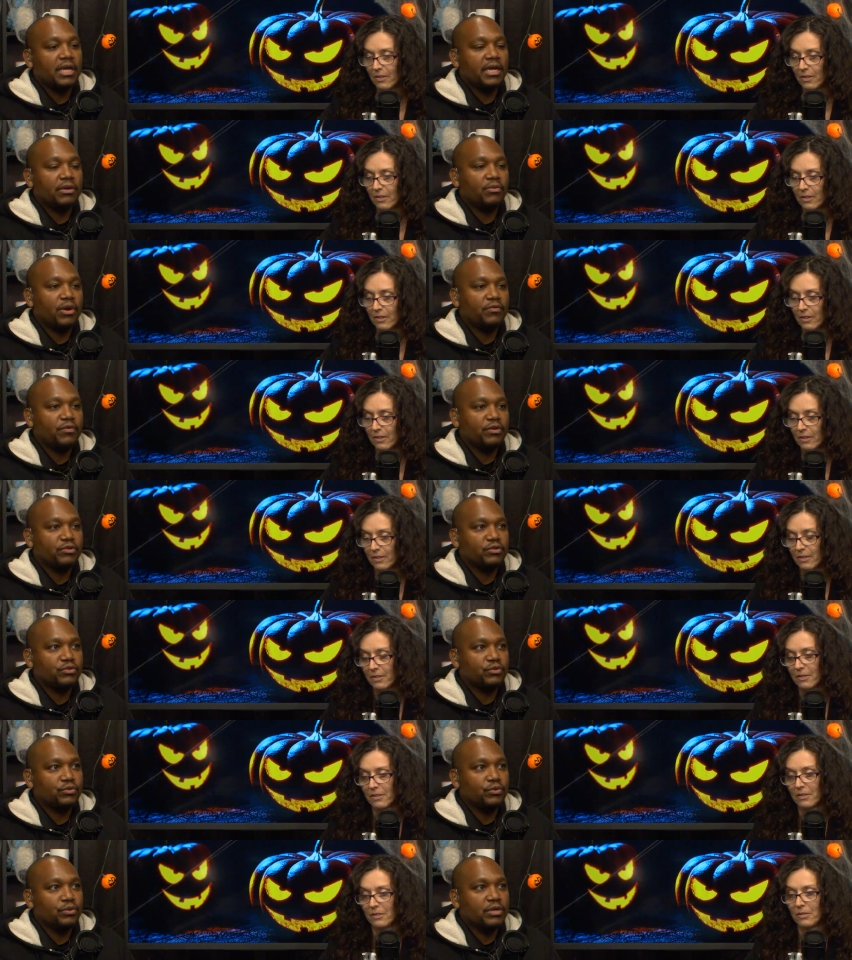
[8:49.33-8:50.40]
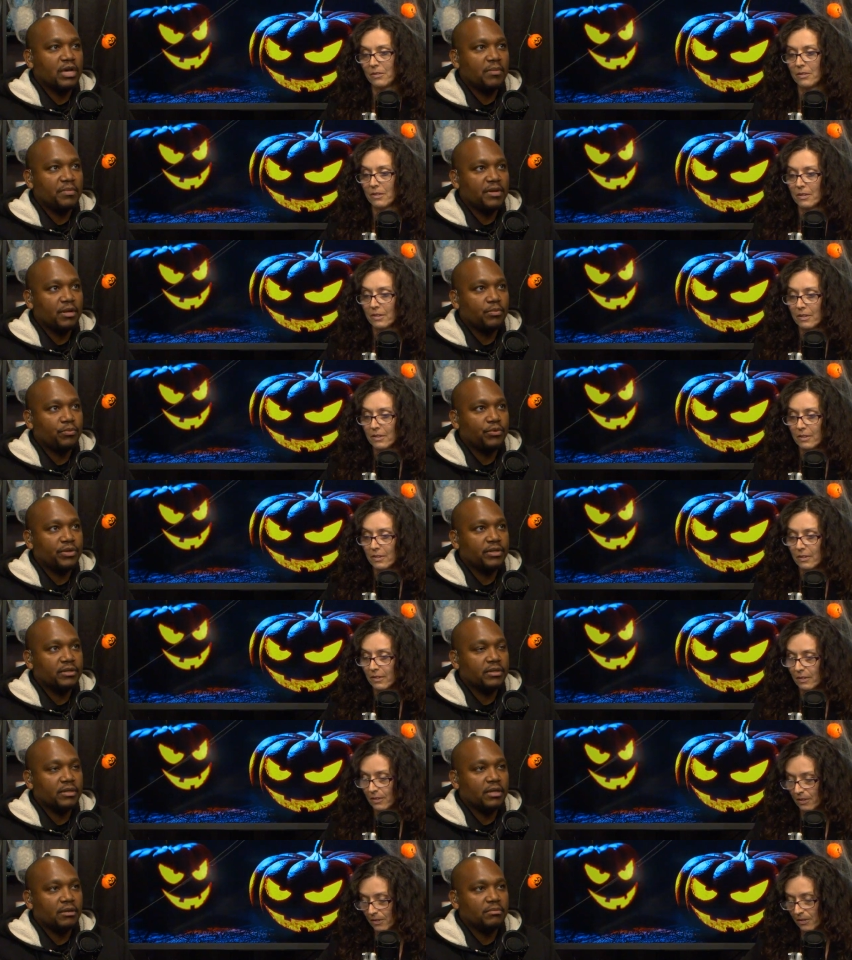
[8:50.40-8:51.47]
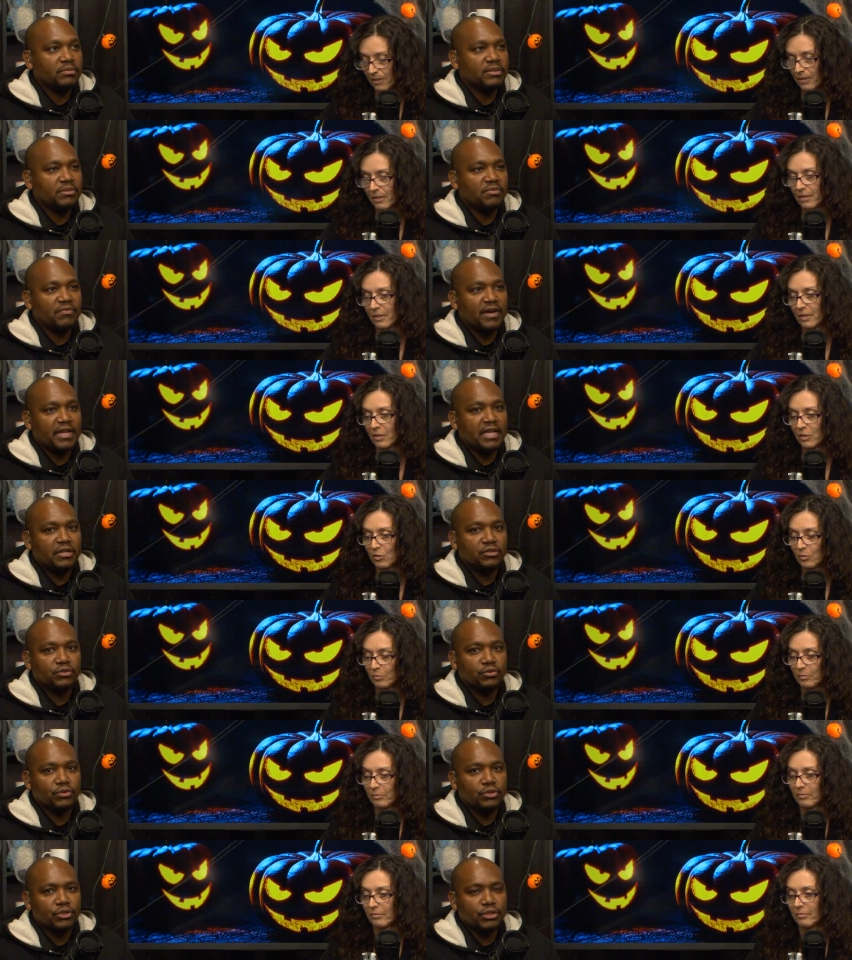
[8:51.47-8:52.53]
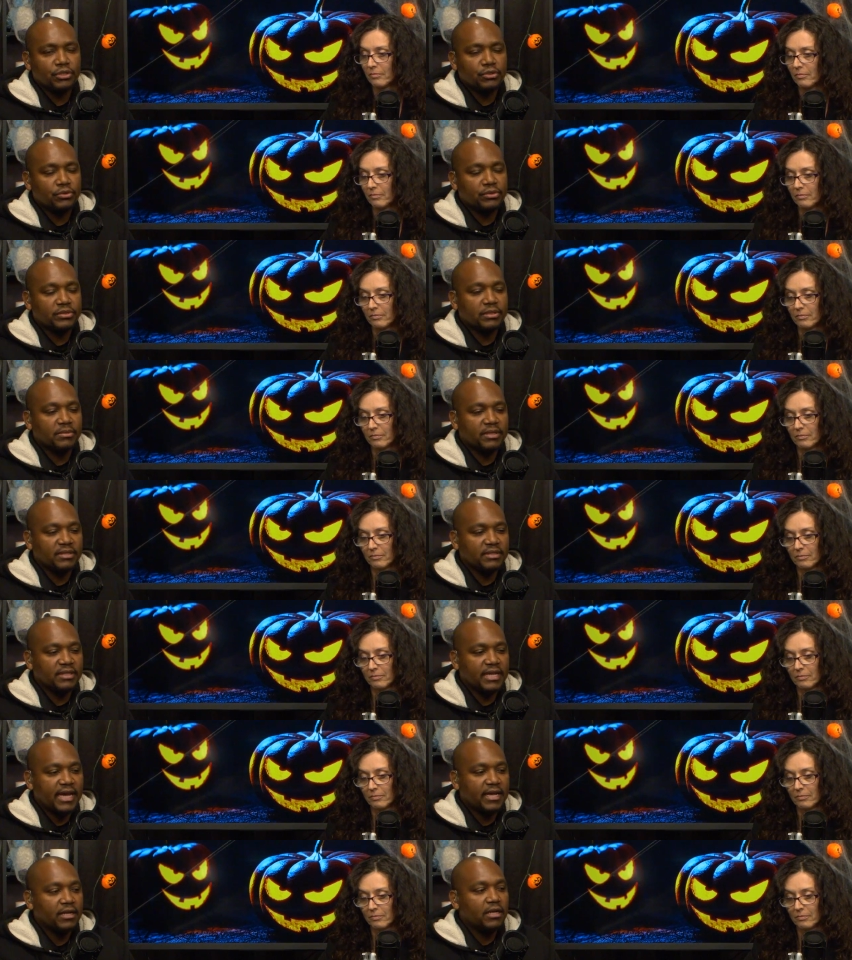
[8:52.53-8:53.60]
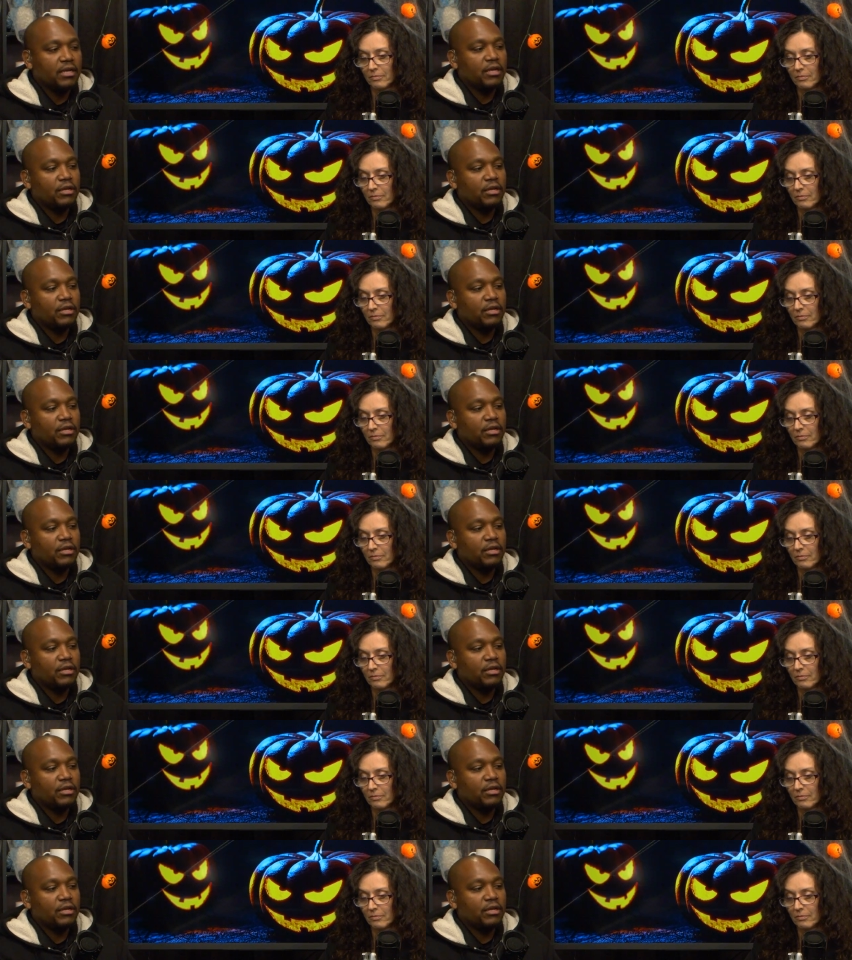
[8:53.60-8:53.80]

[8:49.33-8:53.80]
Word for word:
Speaker 1: in reference to coming up with um, some financial goods or something to that.